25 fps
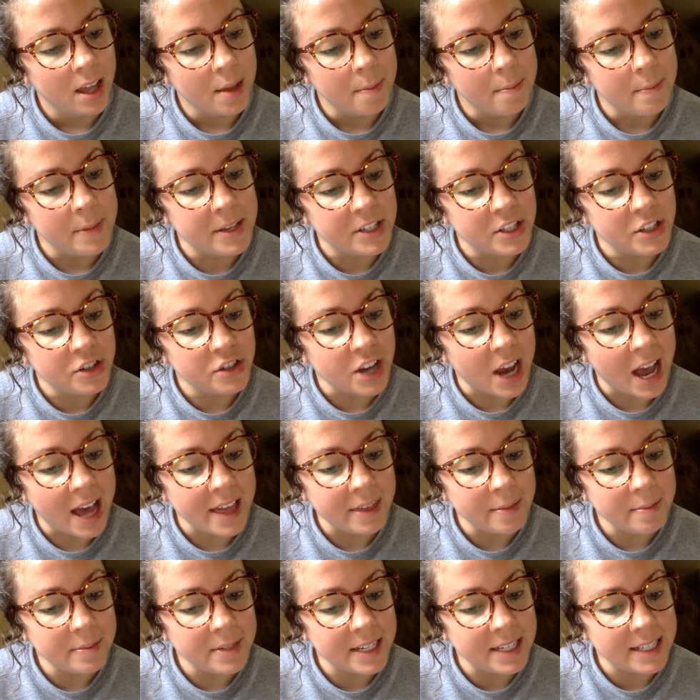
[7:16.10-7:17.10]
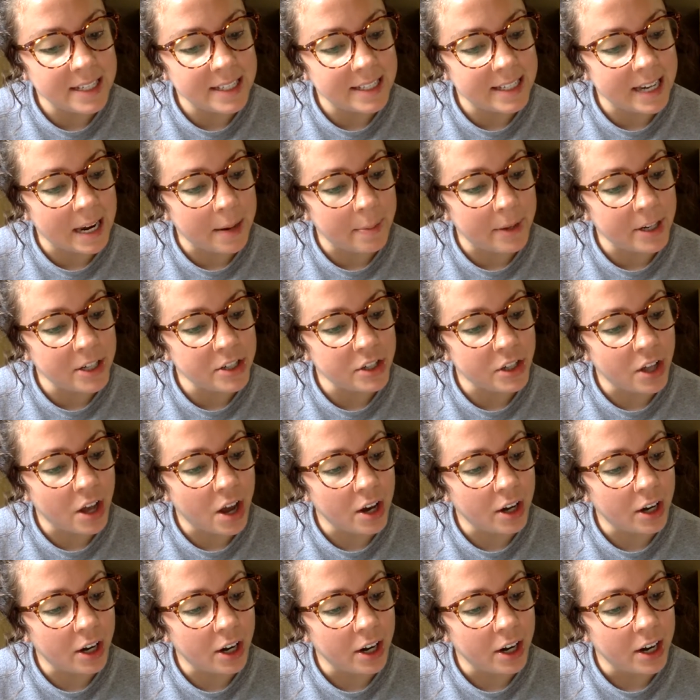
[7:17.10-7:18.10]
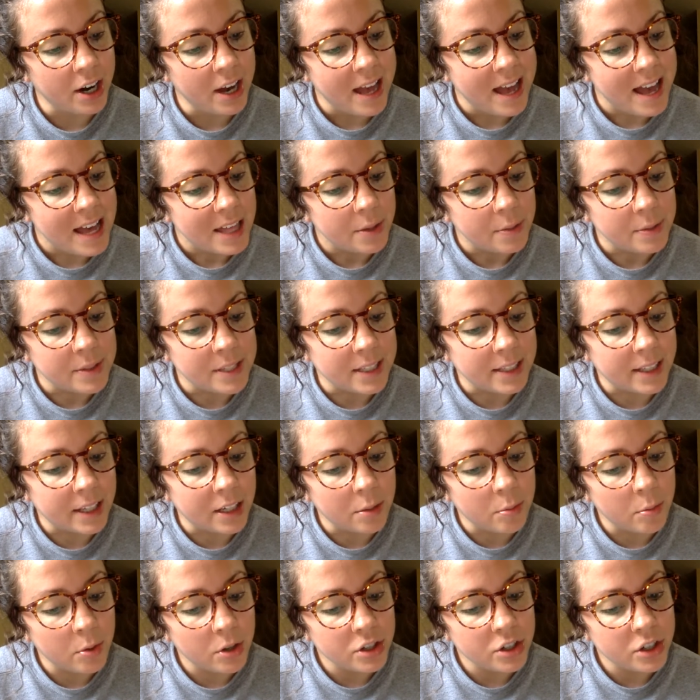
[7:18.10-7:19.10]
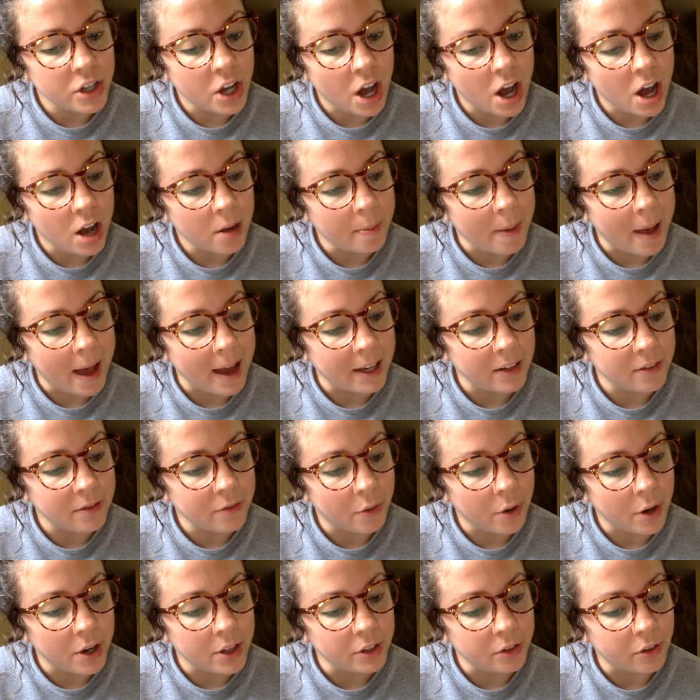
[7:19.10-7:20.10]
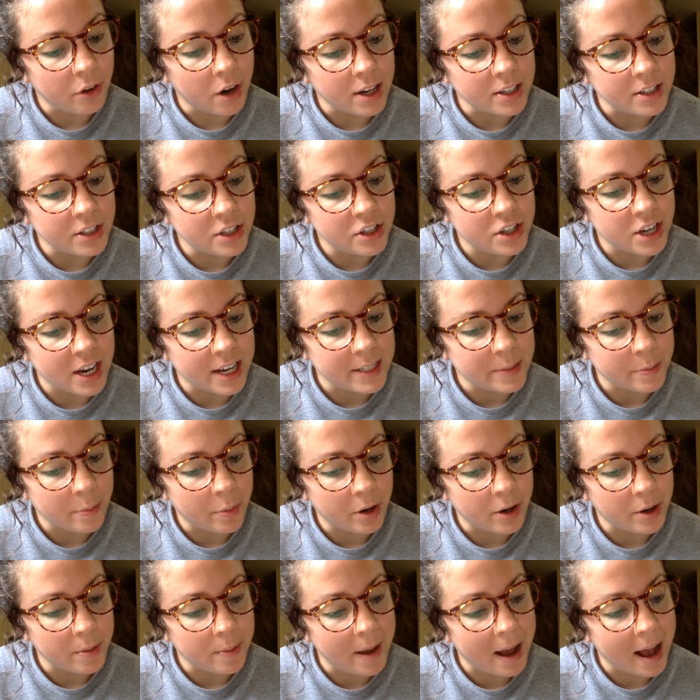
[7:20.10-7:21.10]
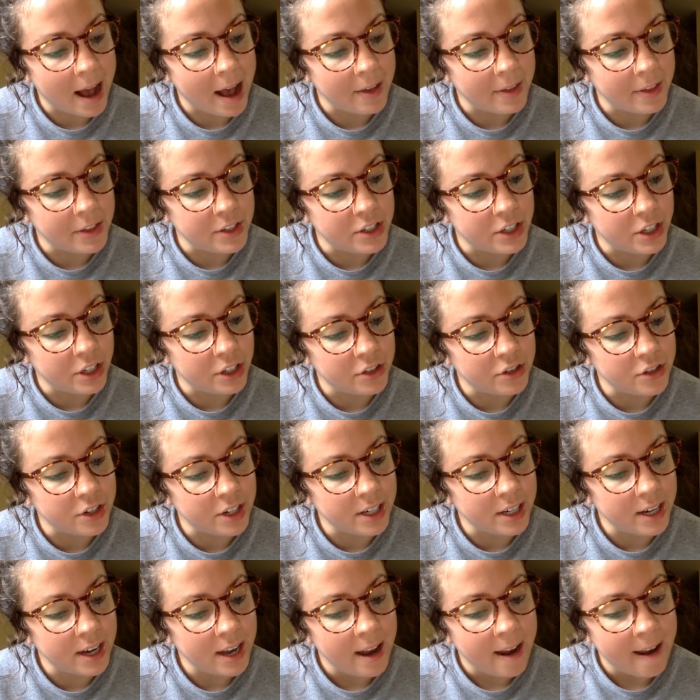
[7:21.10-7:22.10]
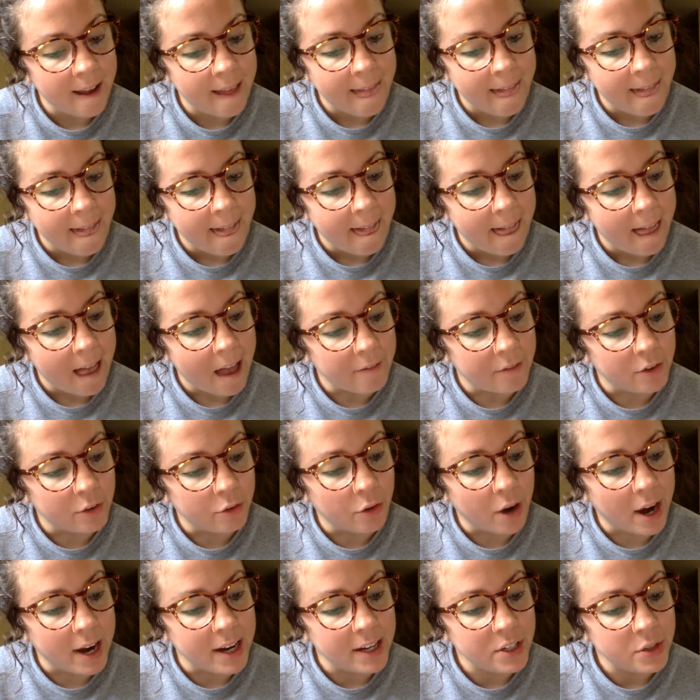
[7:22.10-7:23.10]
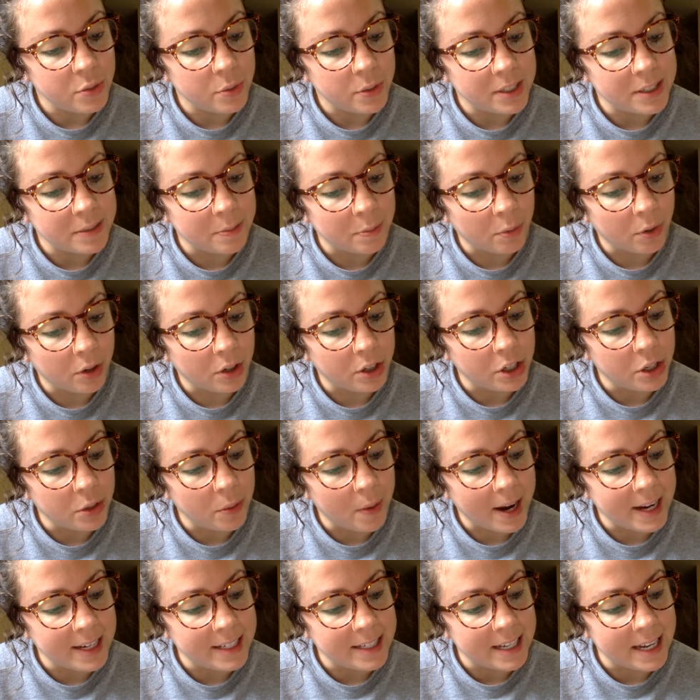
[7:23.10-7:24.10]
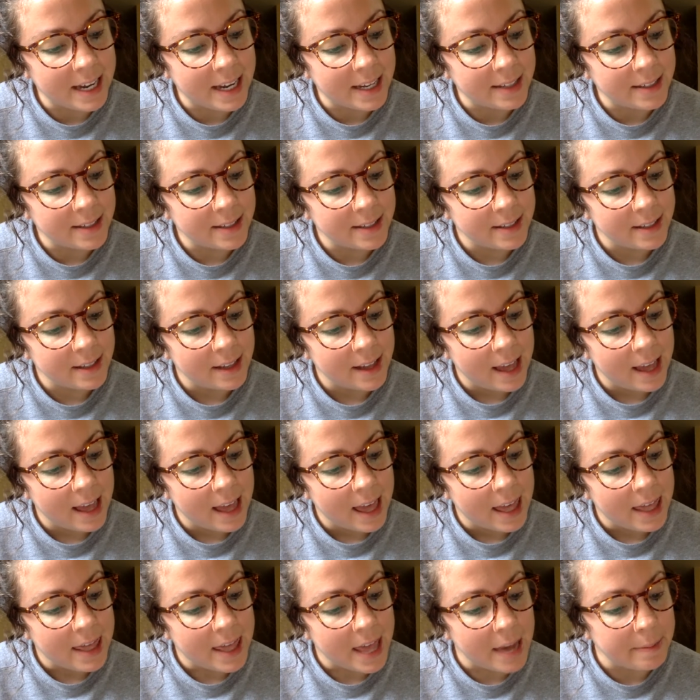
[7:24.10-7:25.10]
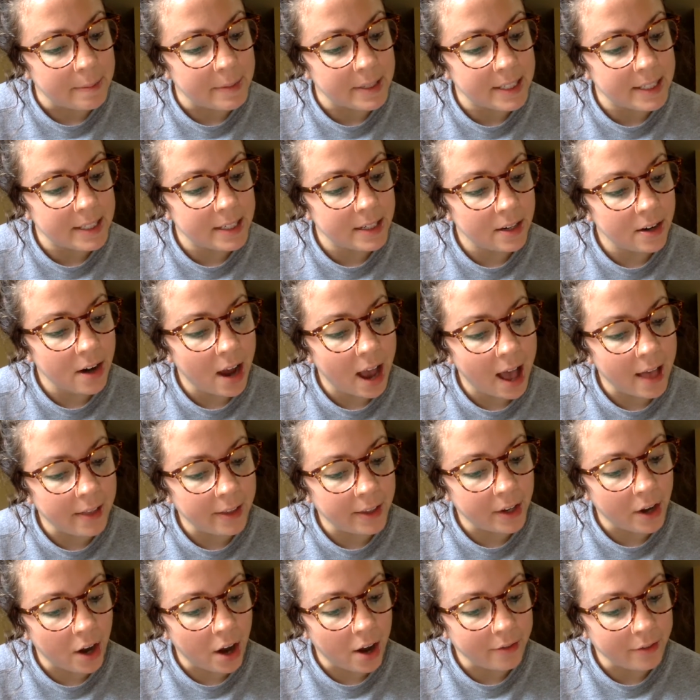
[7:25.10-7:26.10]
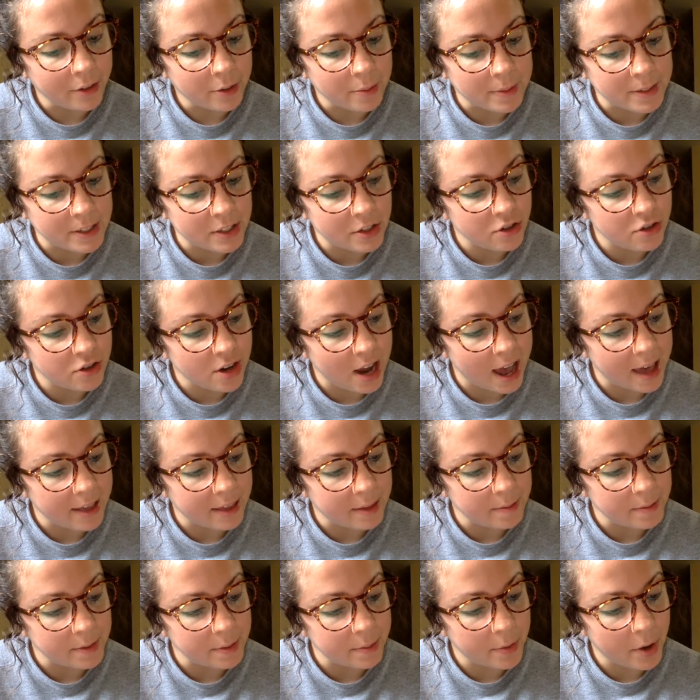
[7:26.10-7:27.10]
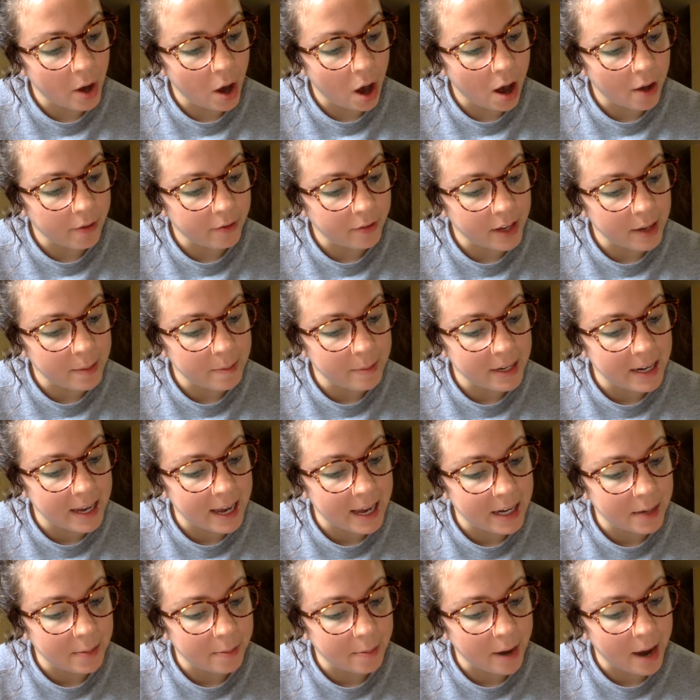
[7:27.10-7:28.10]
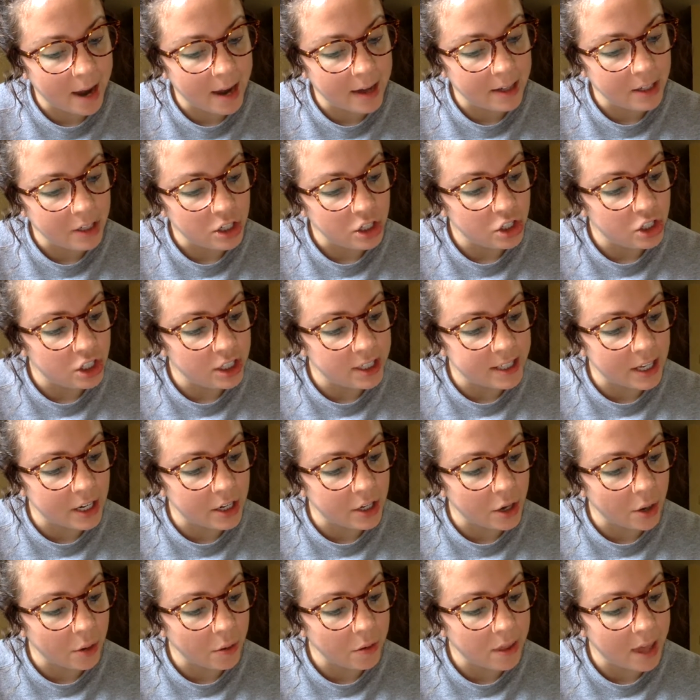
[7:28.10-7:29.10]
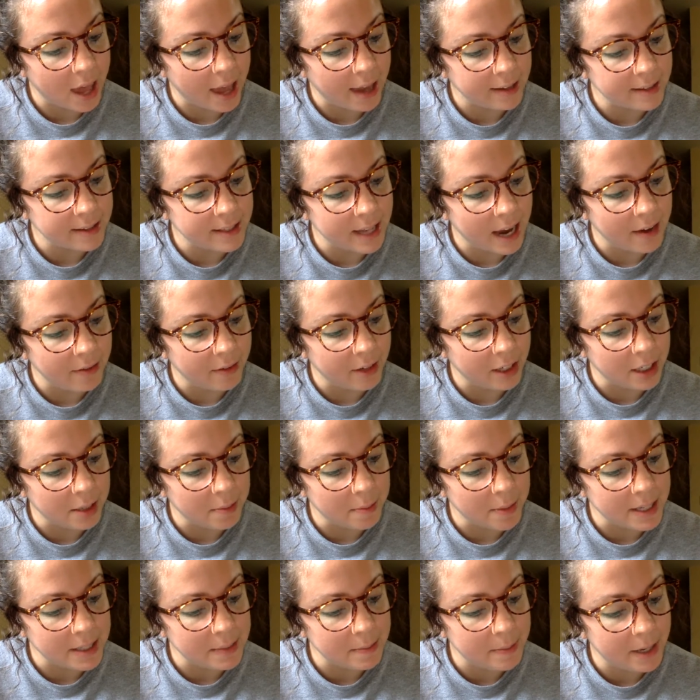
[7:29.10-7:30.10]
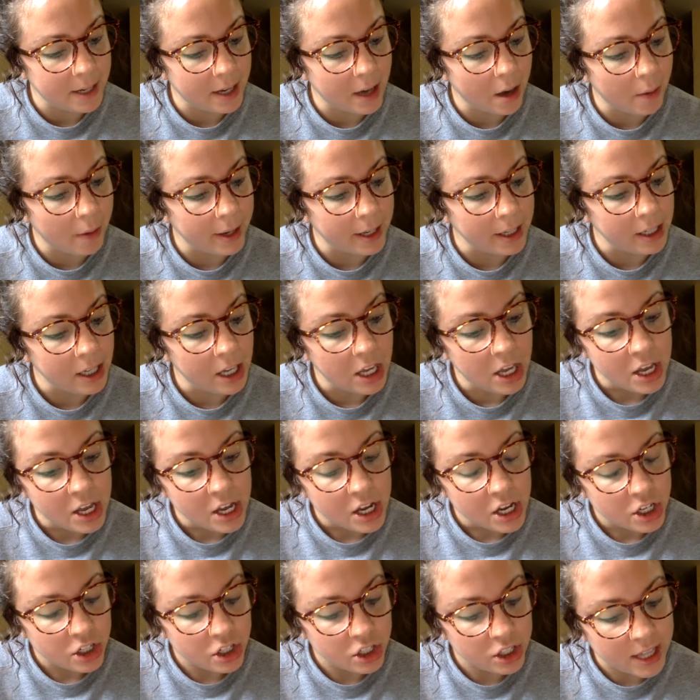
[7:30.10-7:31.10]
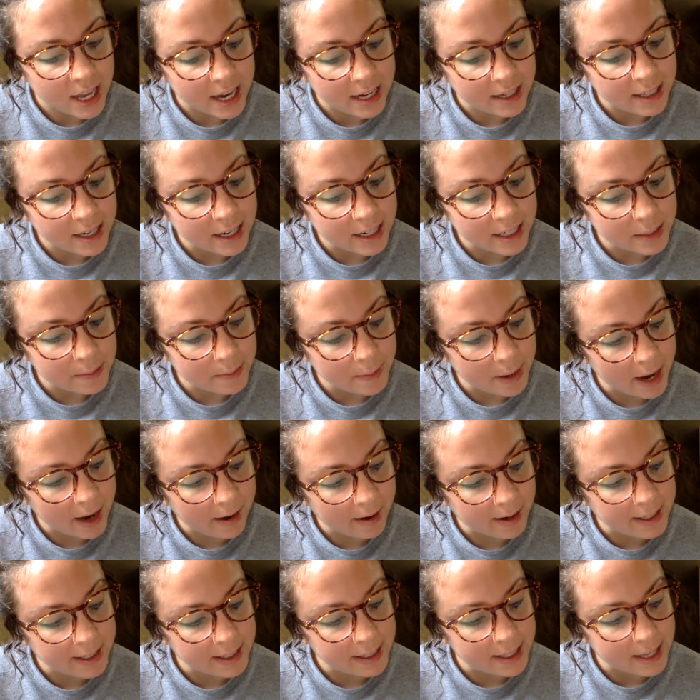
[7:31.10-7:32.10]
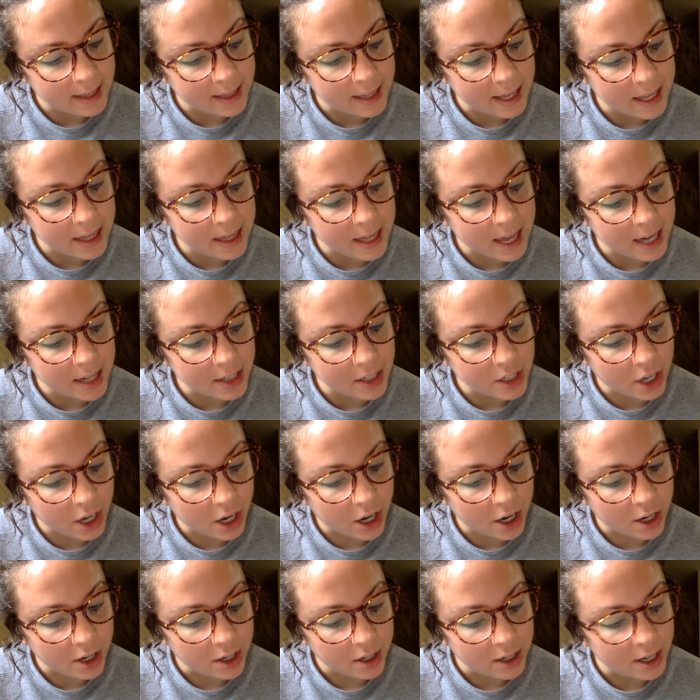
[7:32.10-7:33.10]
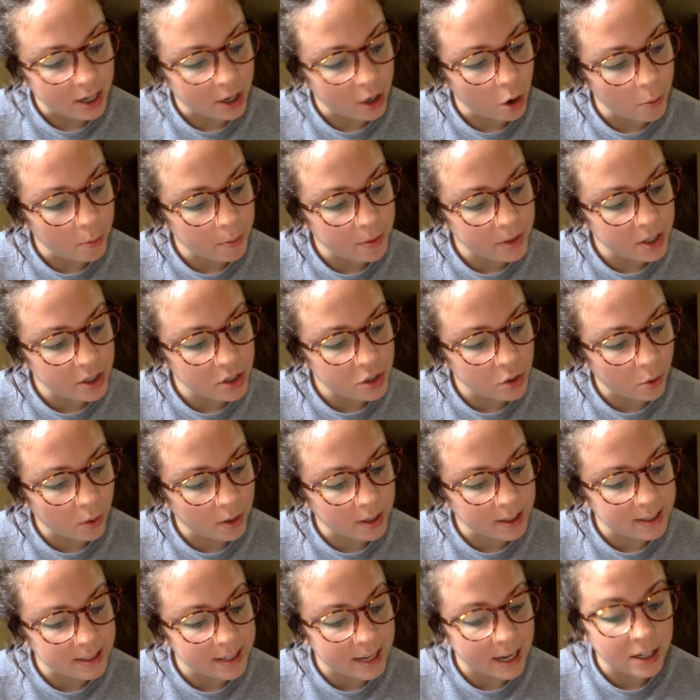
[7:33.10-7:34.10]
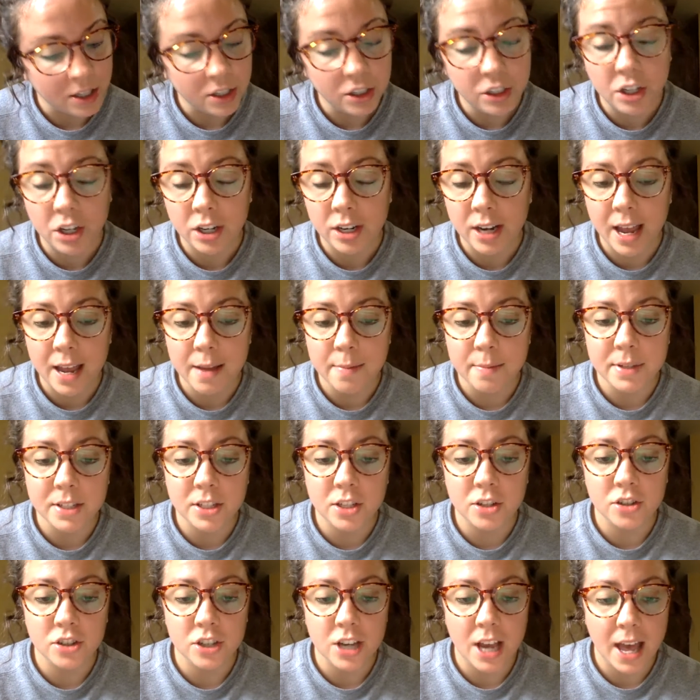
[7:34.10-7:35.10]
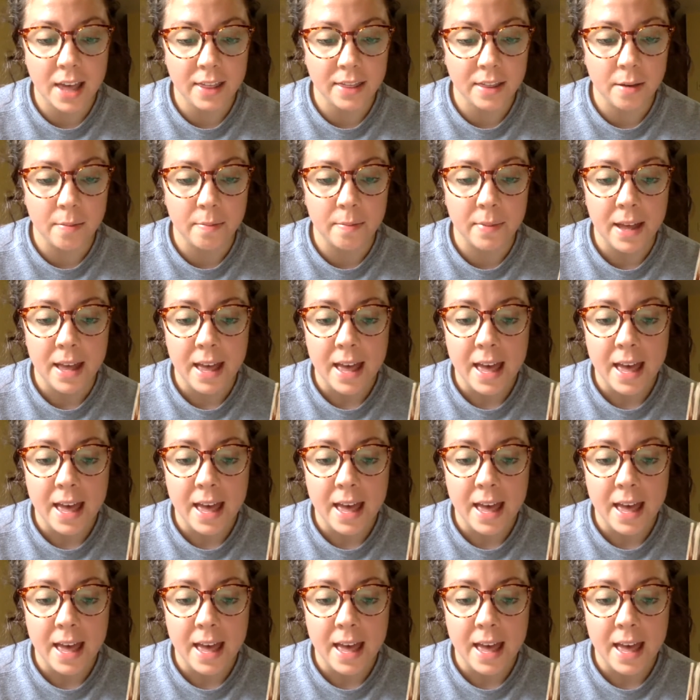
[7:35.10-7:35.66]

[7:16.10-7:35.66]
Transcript: Mrs. Chatham didn't stay much longer. There was a little more talk back and forth across the chessboard about how the children have a right to explore new ideas. Then Mr. Allen offered Mrs. Chatham some coffee and banana bread. She said, No thanks, I really must be going. She thanked Nick's parents, and they thanked her. Nick opened the door and said, Good night, Mrs. Chatham.